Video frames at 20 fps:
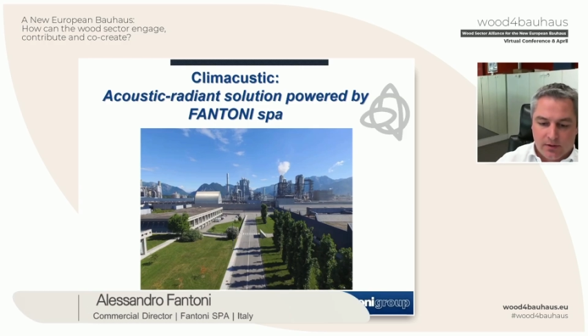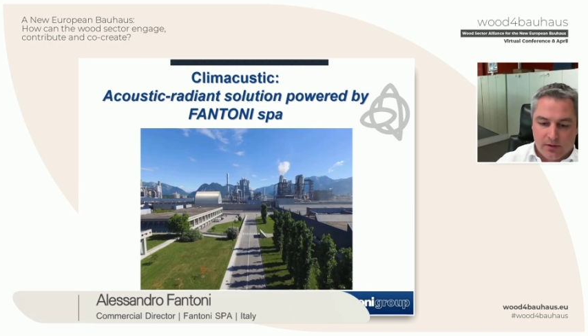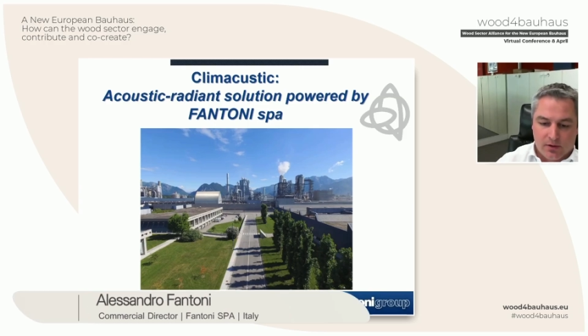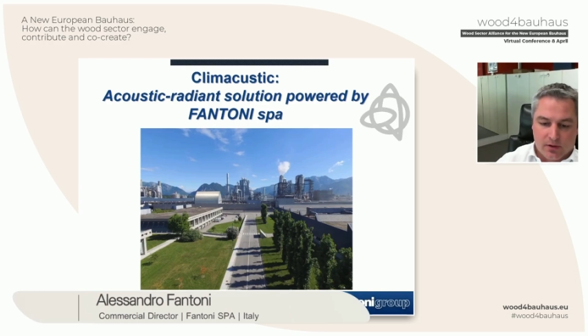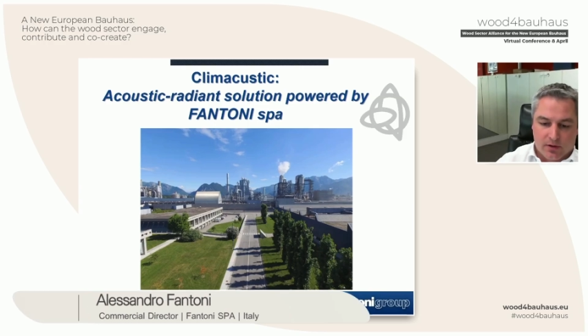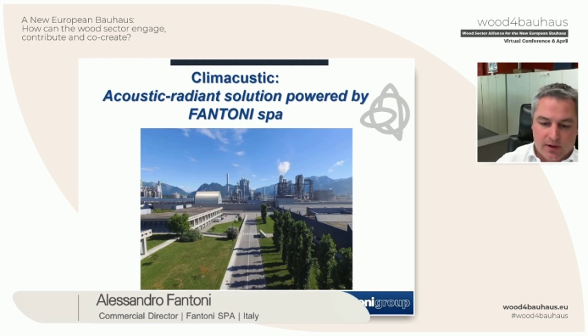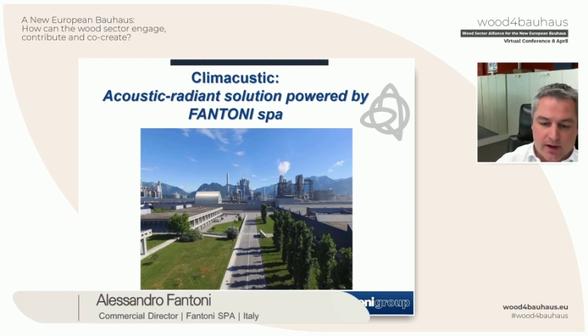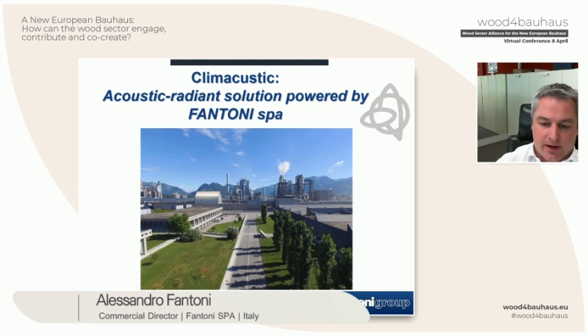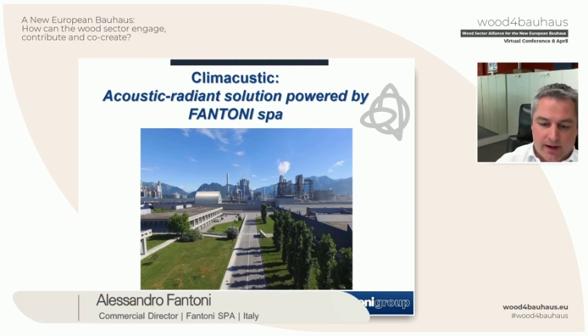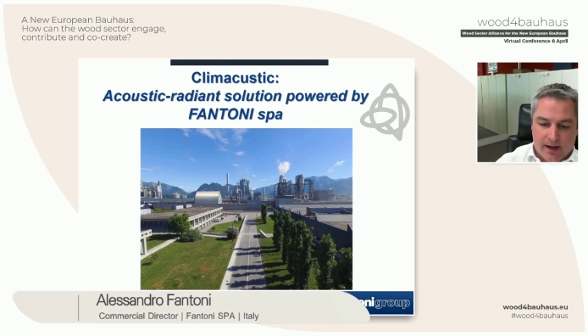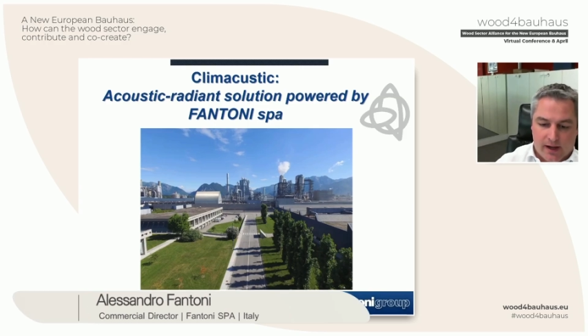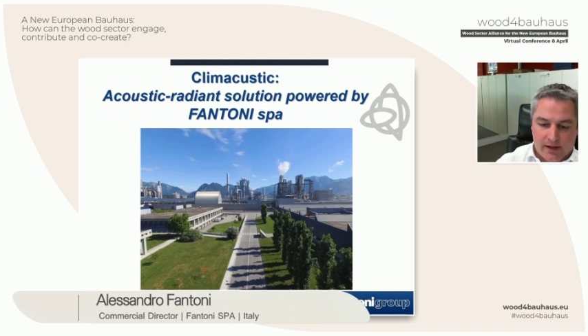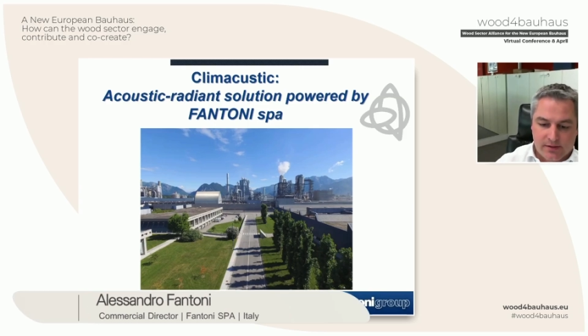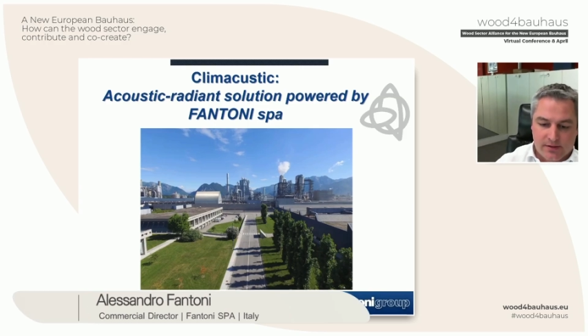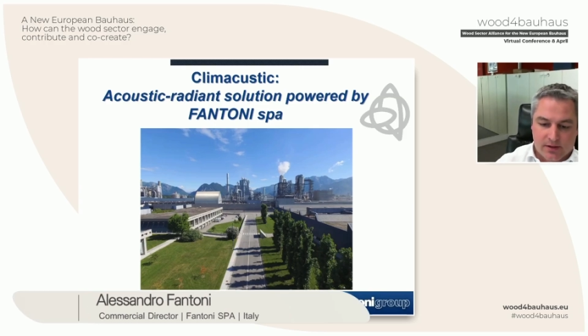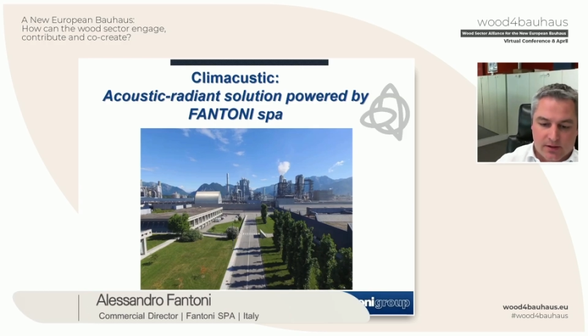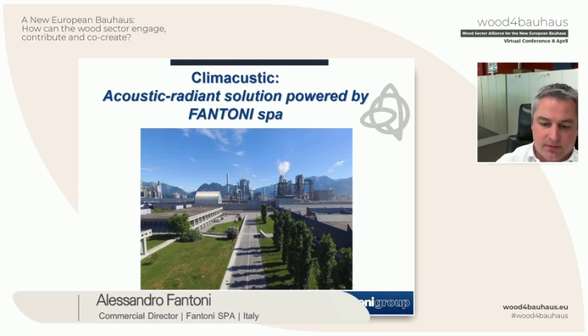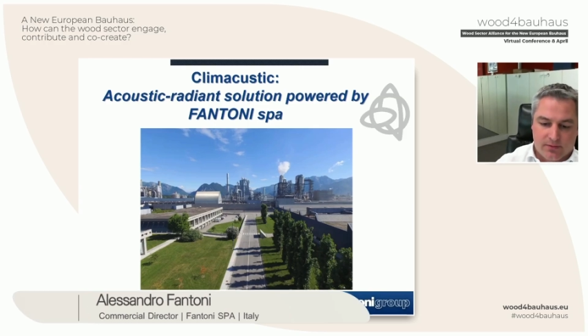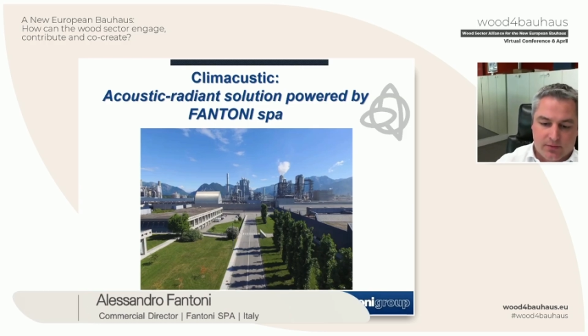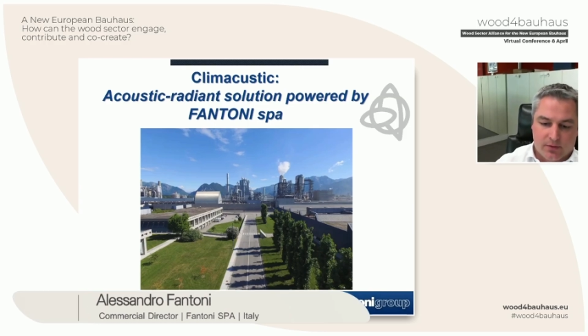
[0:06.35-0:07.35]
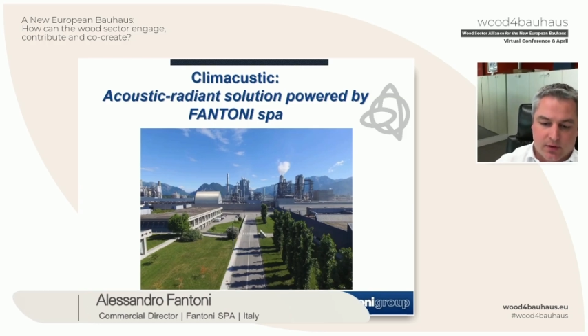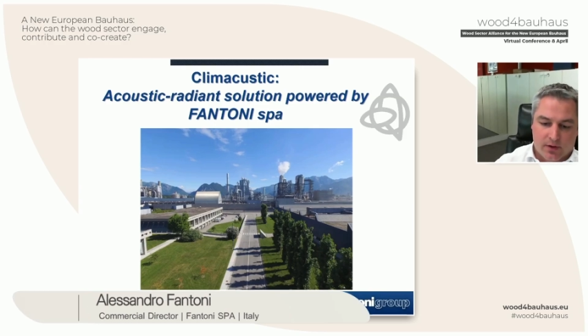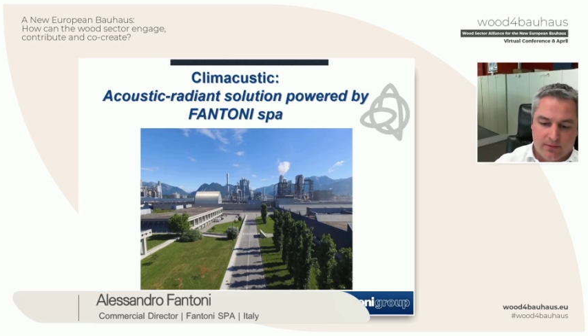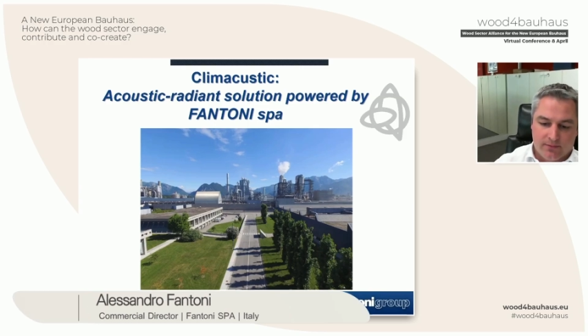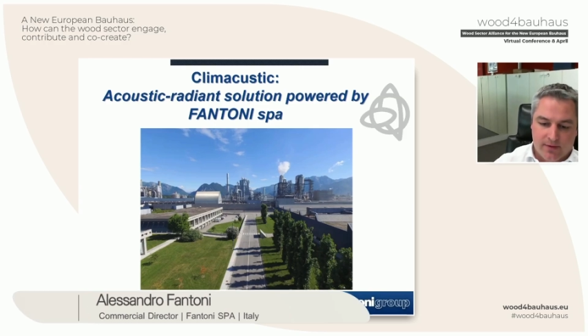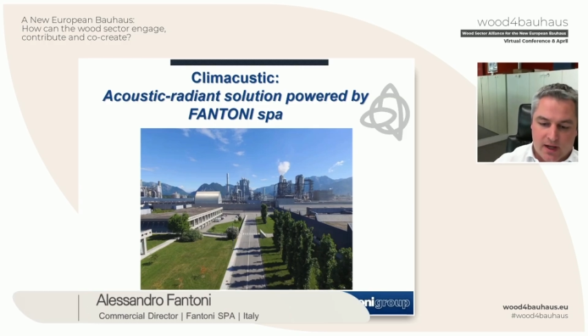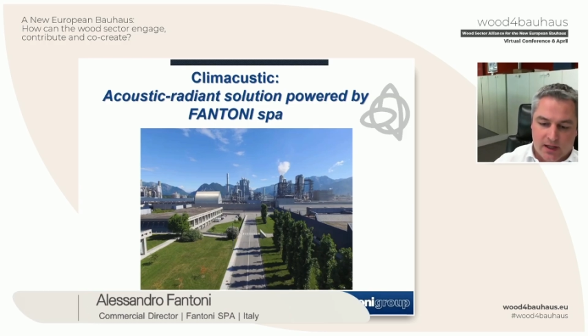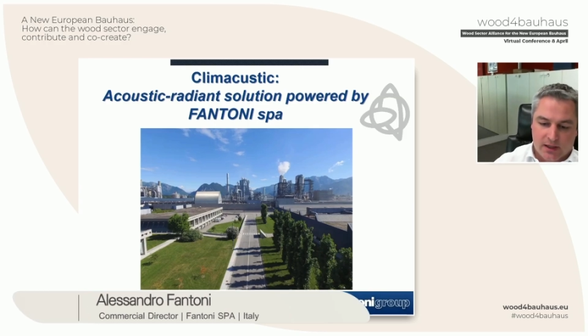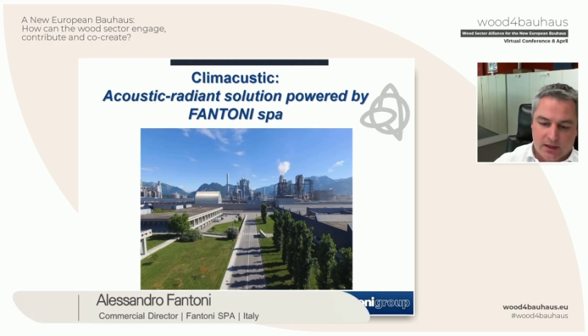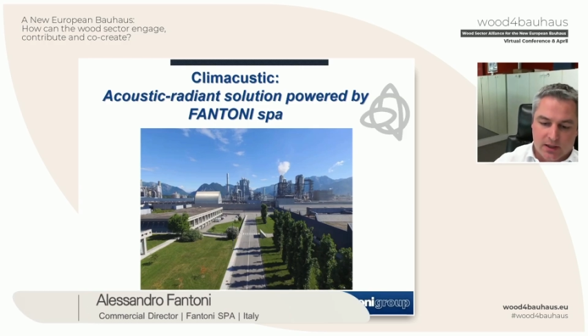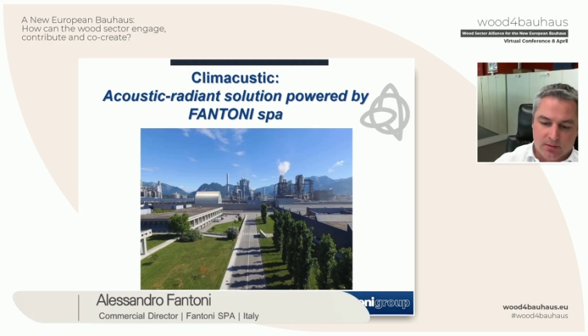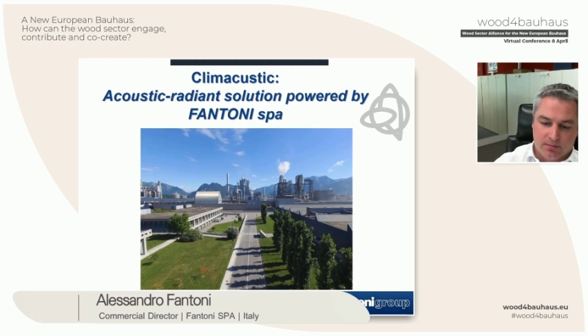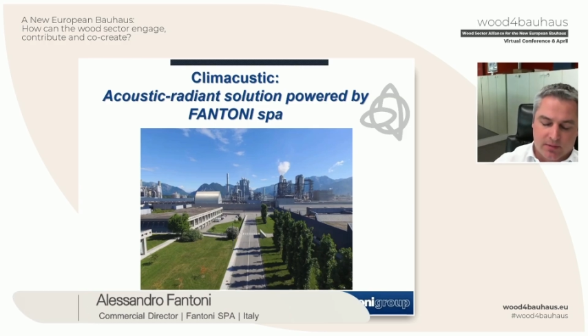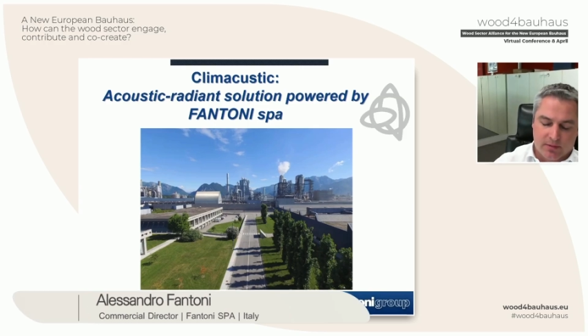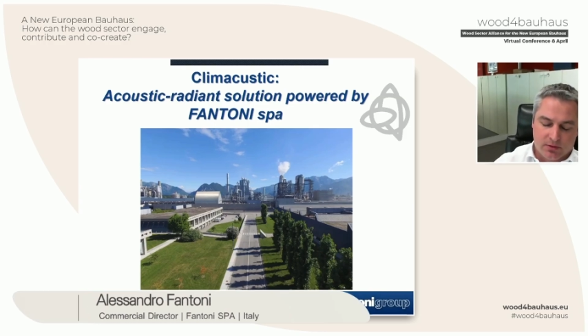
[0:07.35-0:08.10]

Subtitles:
organizer for inviting